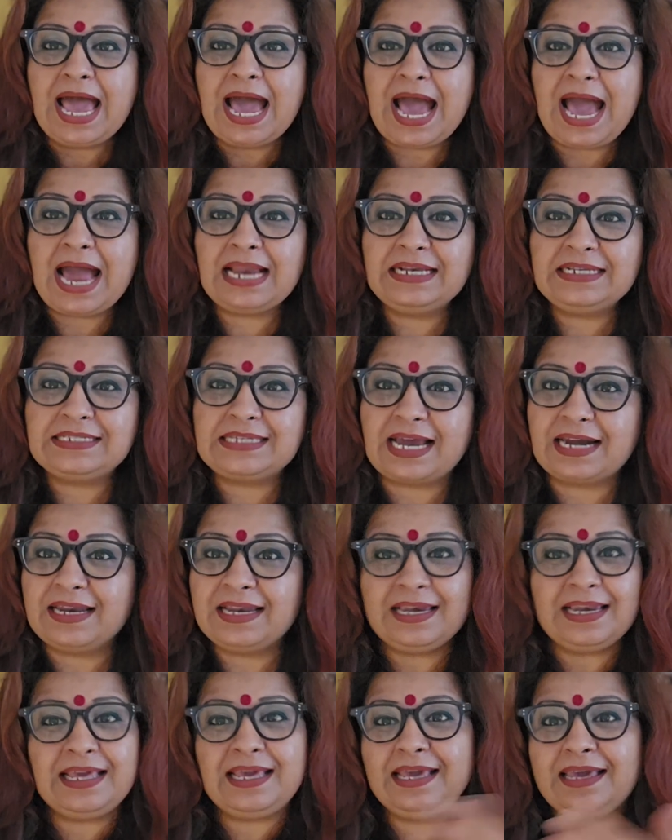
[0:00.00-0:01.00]
And
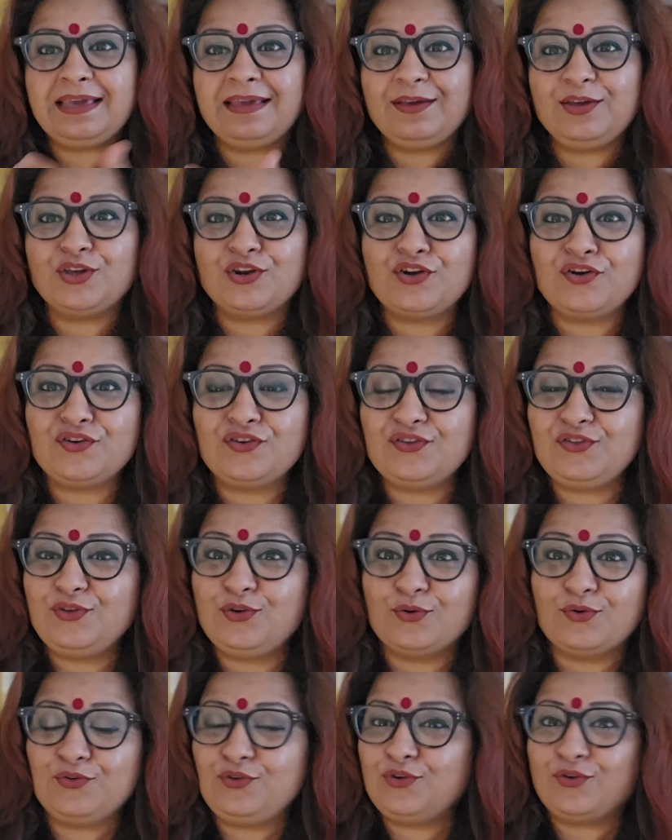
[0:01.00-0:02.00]
suddenly, you know,
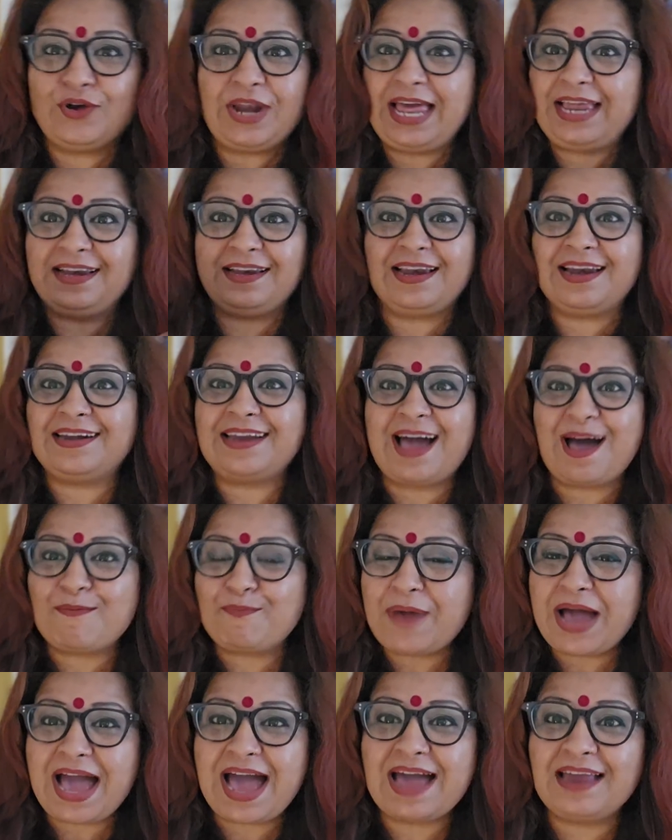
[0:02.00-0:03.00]
you're like lit
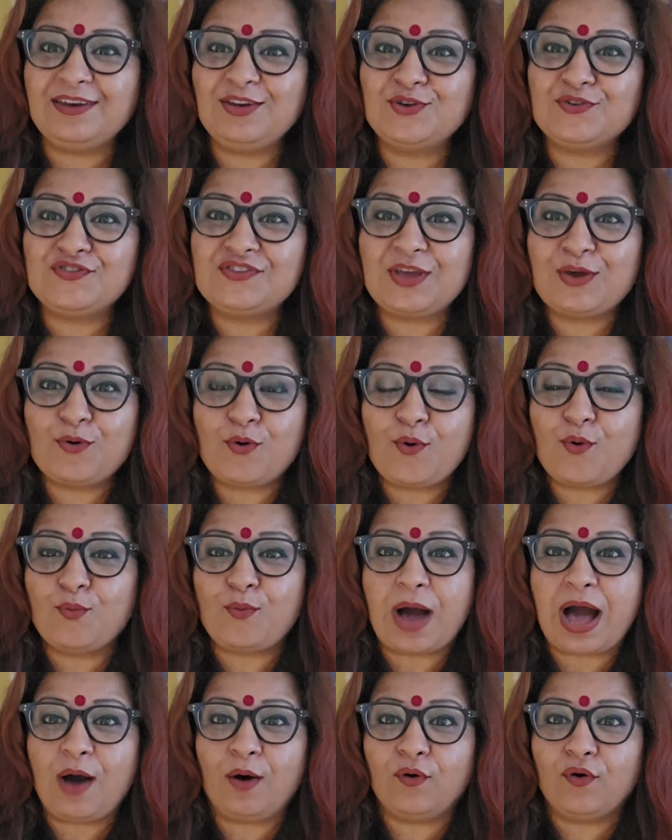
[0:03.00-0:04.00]
up and you say, oh,
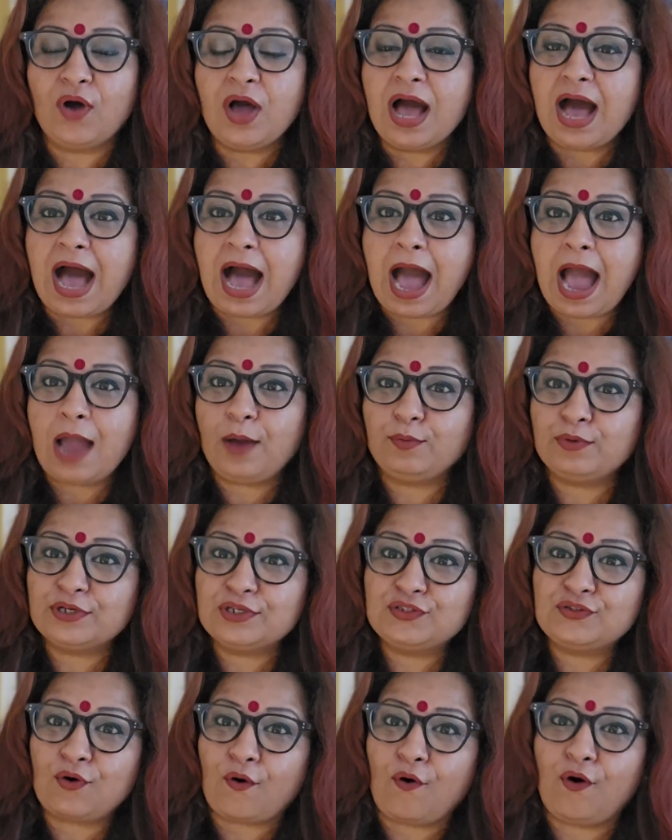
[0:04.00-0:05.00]
wow, I
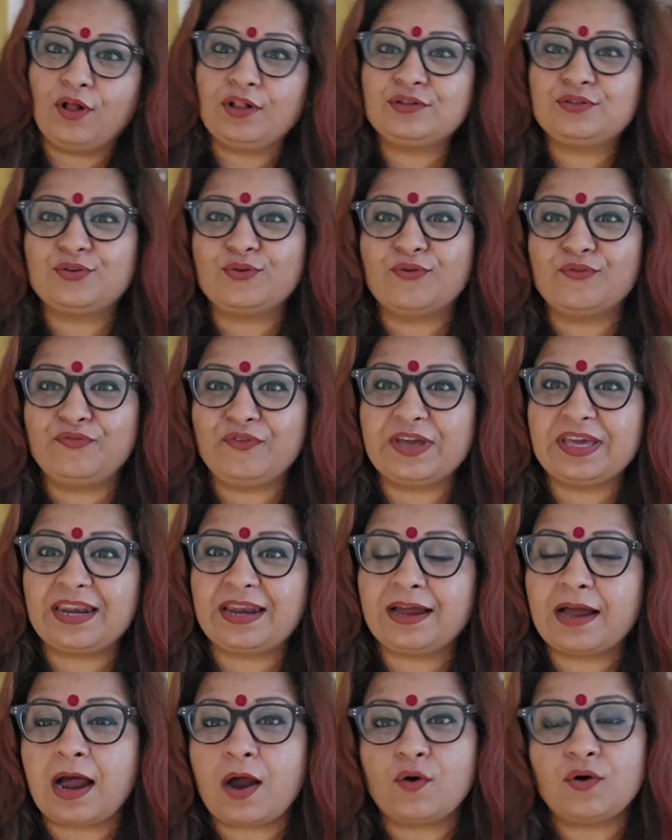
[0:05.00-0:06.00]
was all through
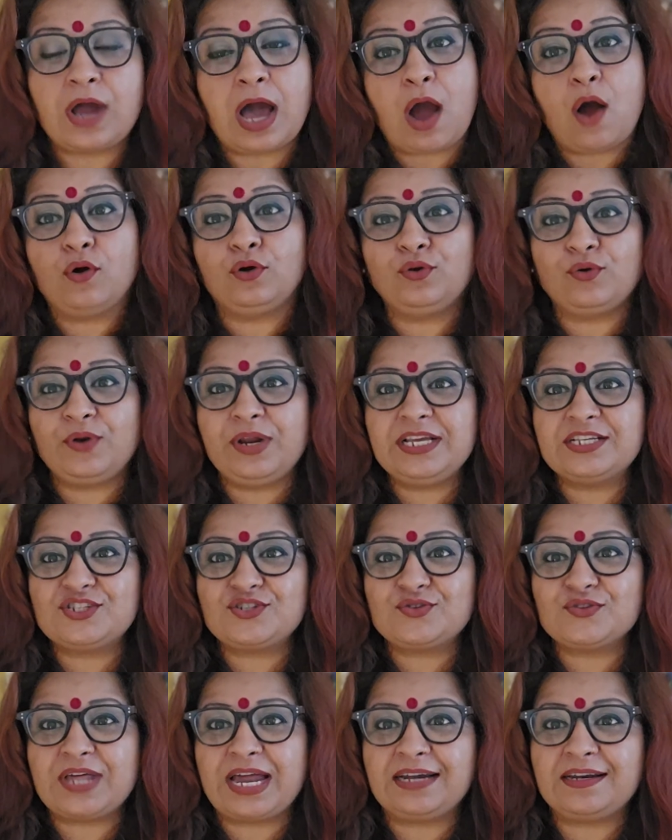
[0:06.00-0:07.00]
figuring out how to reach
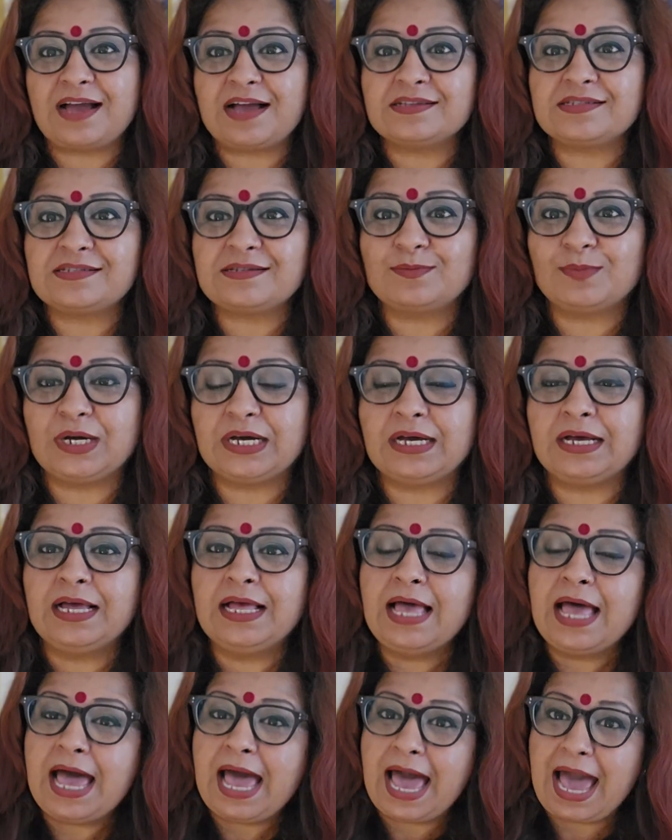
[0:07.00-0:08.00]
to that customer,
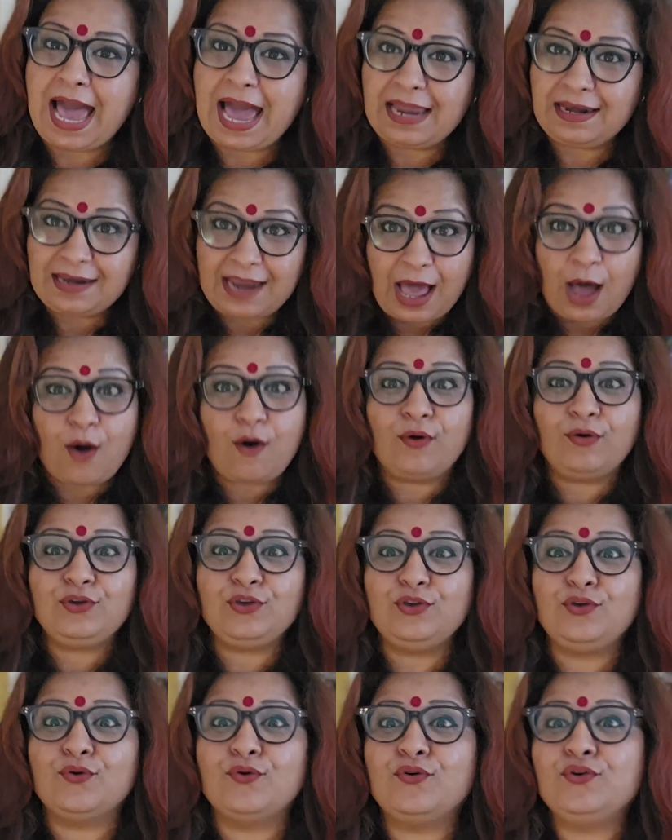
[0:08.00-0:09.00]
and now
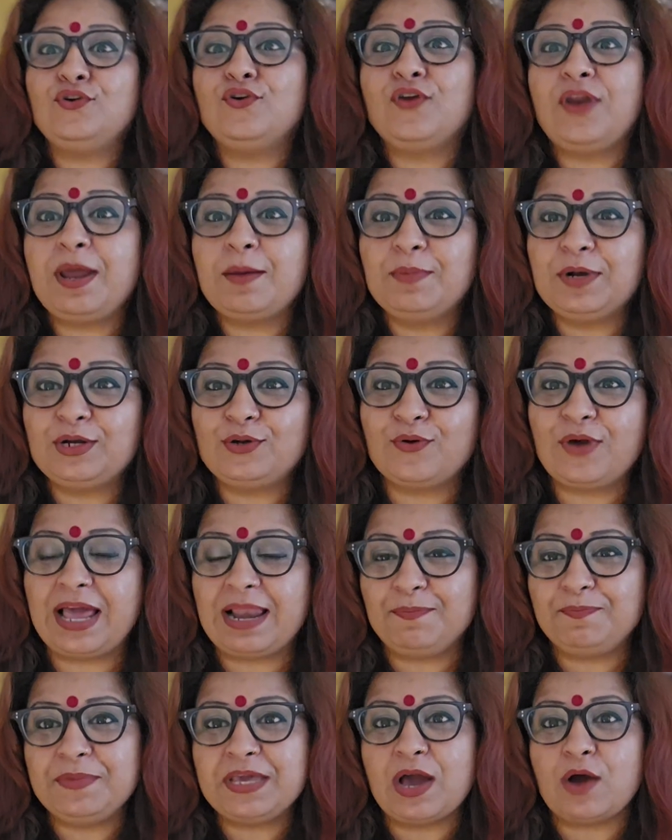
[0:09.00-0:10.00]
you're able to
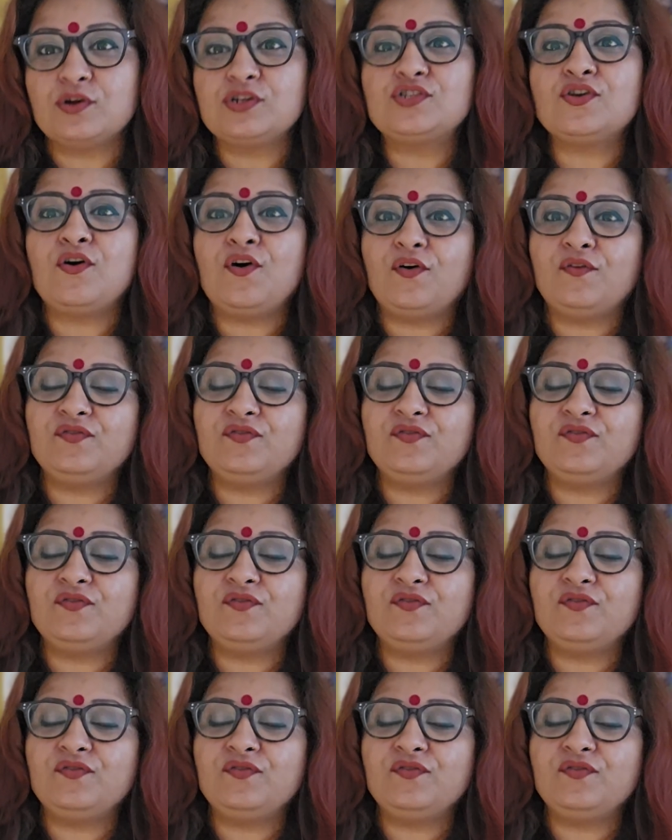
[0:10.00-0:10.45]
help me out. So